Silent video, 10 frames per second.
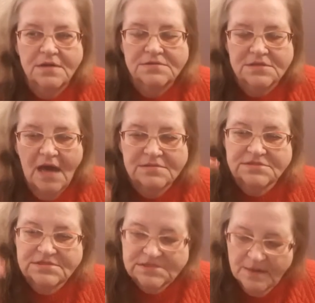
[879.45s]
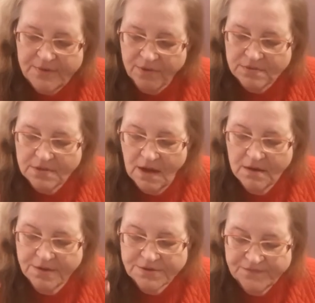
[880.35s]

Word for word: it's got separate colors